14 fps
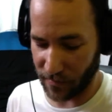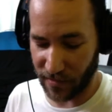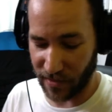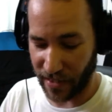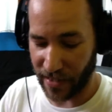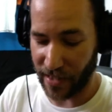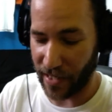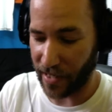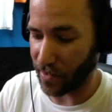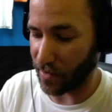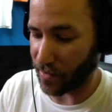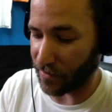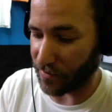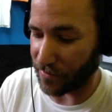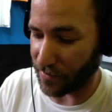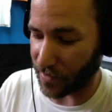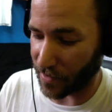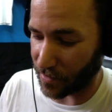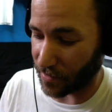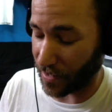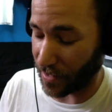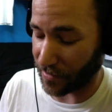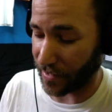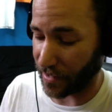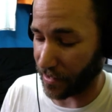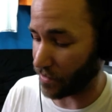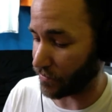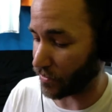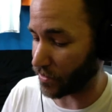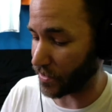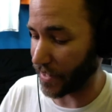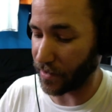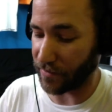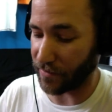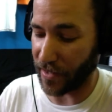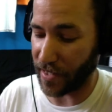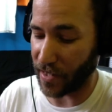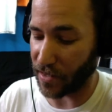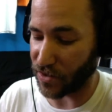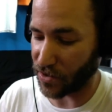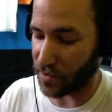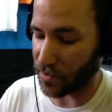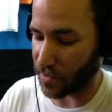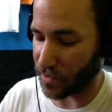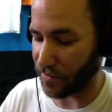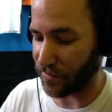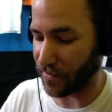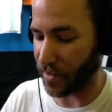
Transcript: take care of, uh, not take care of, or take advantage of.